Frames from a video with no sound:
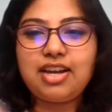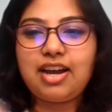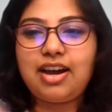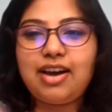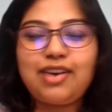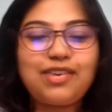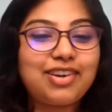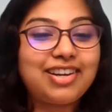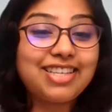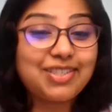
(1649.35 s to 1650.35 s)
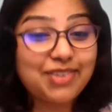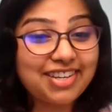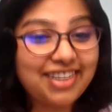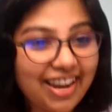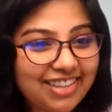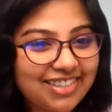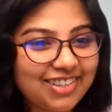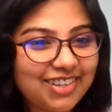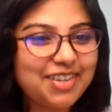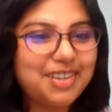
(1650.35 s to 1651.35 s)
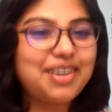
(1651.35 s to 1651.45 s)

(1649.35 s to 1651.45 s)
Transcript: our district director,